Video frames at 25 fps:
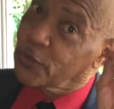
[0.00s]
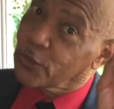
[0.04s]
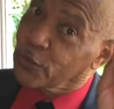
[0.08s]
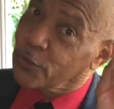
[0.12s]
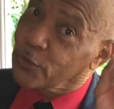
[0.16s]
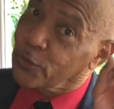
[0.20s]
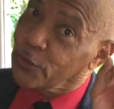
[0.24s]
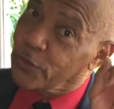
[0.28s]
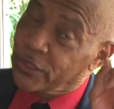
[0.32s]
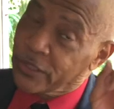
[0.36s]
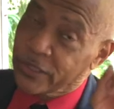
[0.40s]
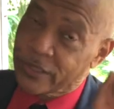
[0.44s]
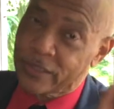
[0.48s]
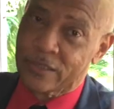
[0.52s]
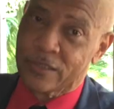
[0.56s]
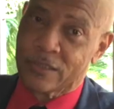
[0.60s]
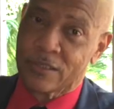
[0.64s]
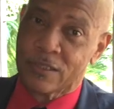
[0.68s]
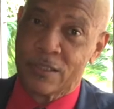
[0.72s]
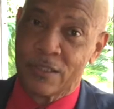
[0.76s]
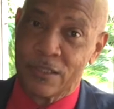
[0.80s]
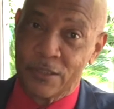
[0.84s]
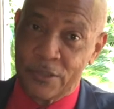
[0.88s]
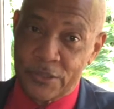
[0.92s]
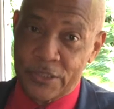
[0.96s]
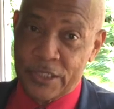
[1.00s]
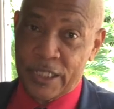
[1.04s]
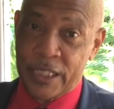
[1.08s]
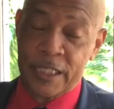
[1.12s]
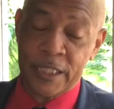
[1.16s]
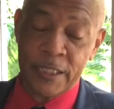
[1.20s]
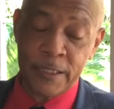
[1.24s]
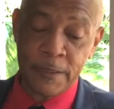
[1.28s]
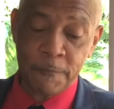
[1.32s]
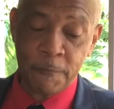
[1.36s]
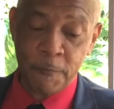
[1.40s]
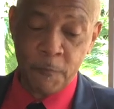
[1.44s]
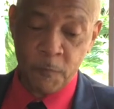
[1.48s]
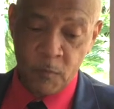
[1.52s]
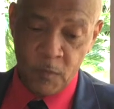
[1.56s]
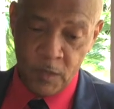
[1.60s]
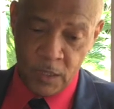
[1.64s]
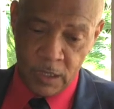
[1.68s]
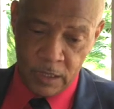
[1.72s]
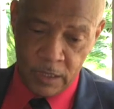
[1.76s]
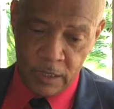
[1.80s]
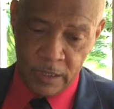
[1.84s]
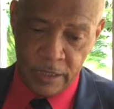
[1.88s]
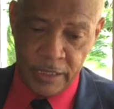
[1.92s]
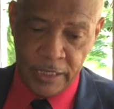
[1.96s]
the creek, okay?
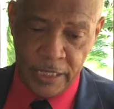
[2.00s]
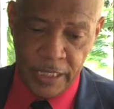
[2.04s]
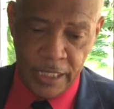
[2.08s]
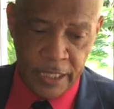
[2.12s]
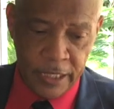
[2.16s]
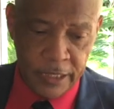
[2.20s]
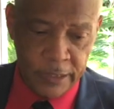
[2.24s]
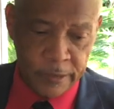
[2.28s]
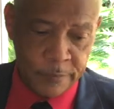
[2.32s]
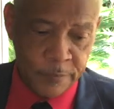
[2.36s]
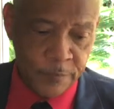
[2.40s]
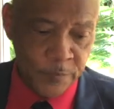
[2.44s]
Now,